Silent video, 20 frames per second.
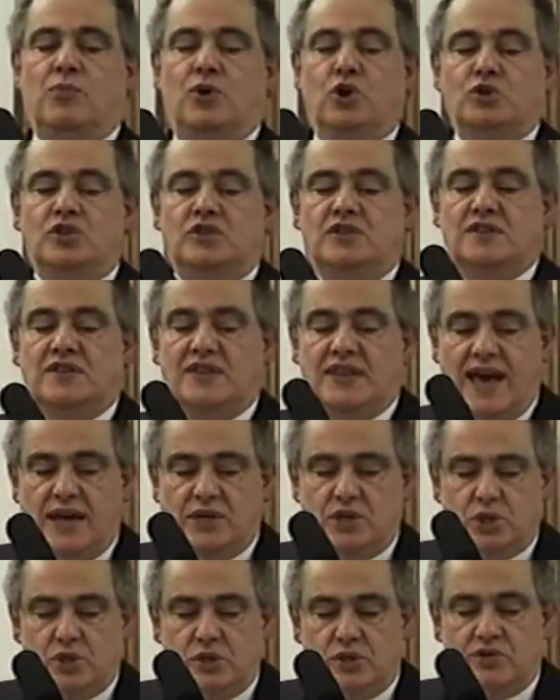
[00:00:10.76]

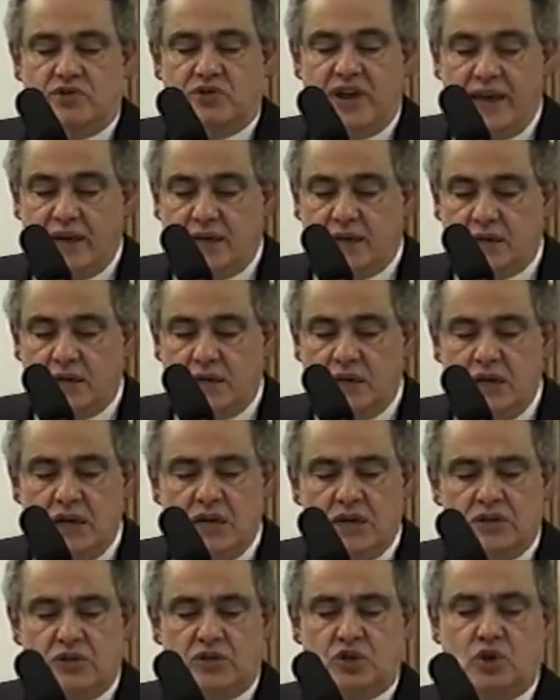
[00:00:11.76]
Post-Thatcher Reagan,
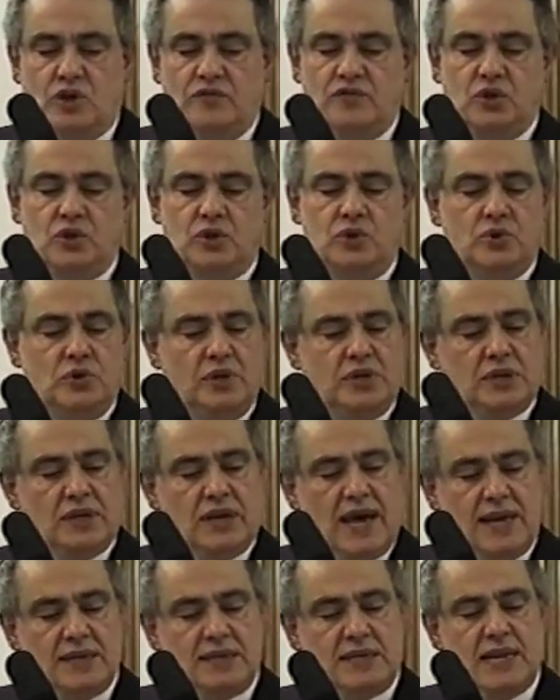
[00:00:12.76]
the Soviet Union
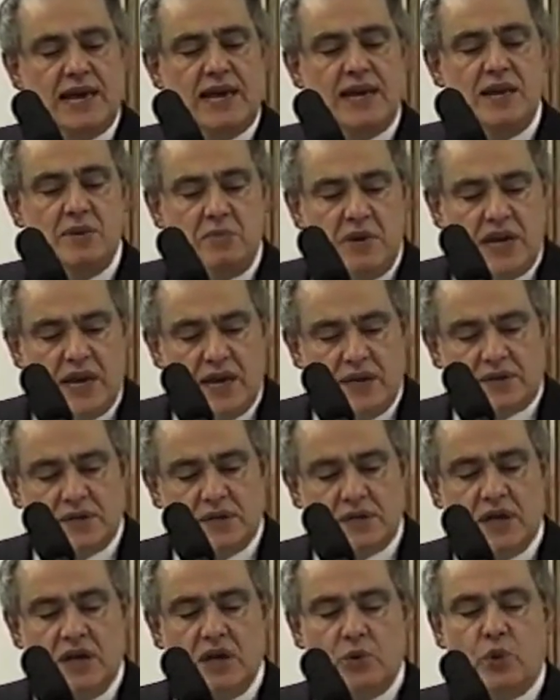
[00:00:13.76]
nicely
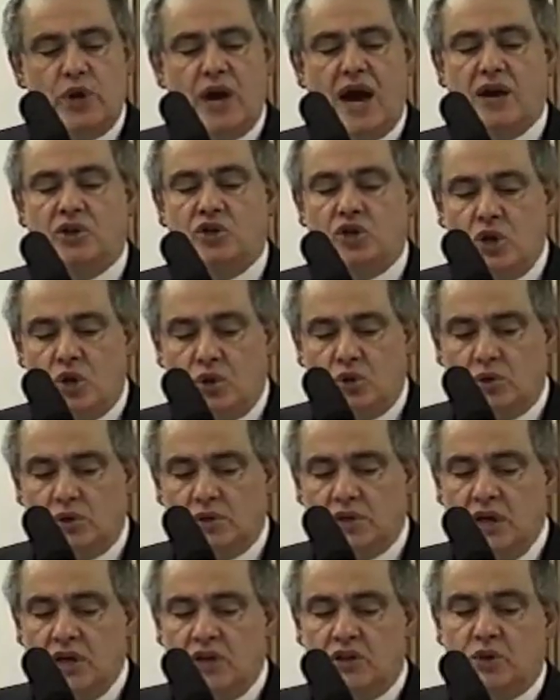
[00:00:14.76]
eliminated, we are
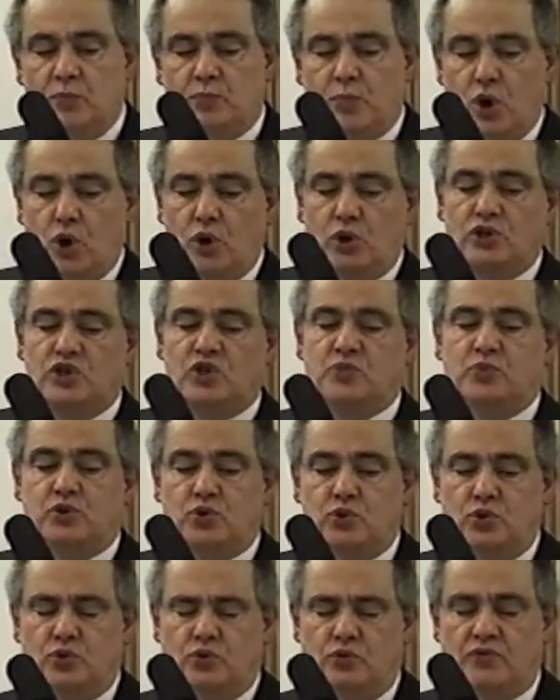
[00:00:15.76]
told the polls
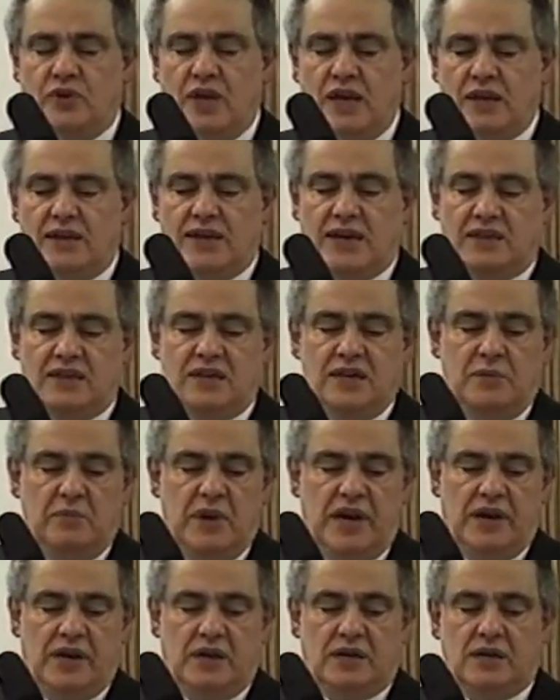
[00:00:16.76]
prove that the
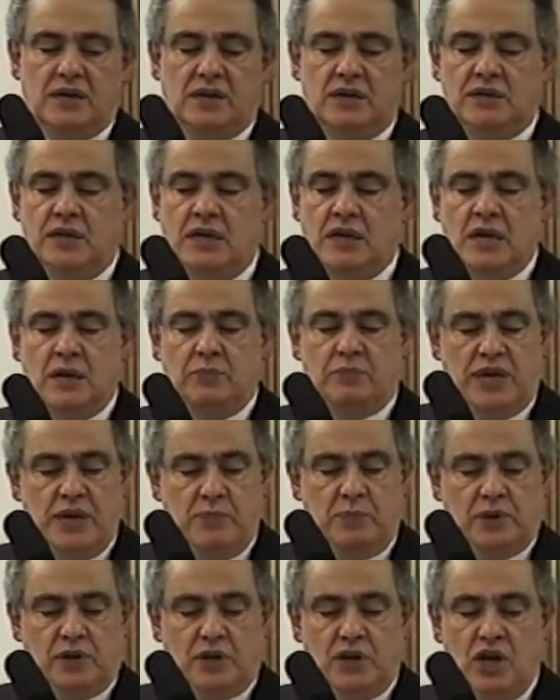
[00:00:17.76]
American
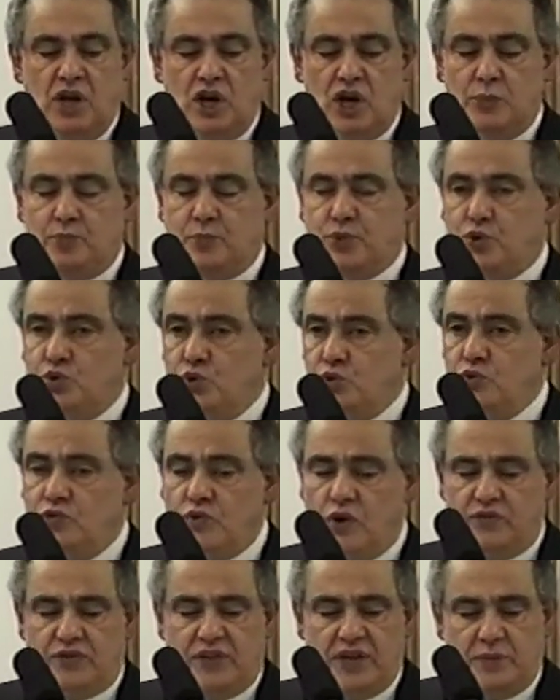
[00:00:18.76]
people
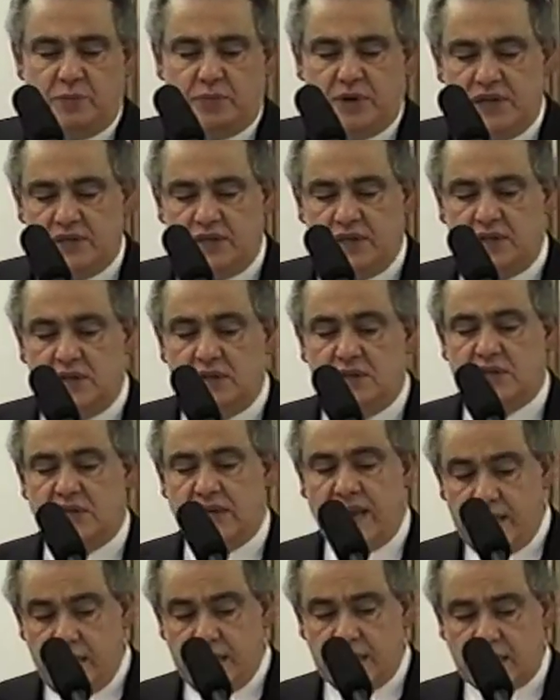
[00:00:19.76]
approve of their President
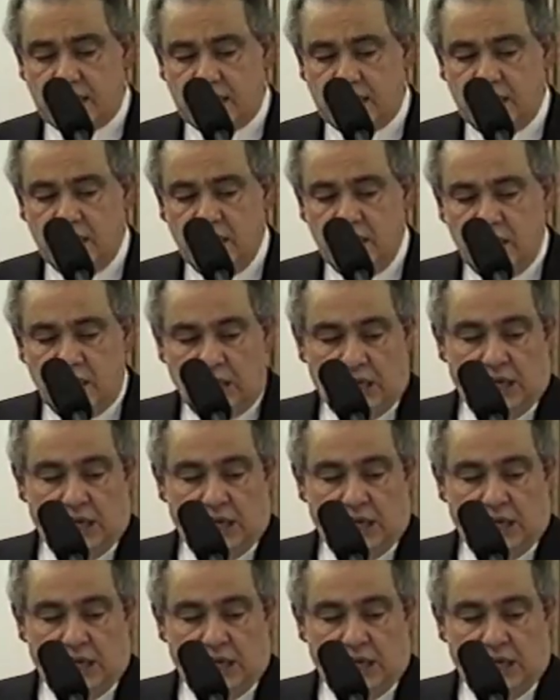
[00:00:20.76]
Clinton,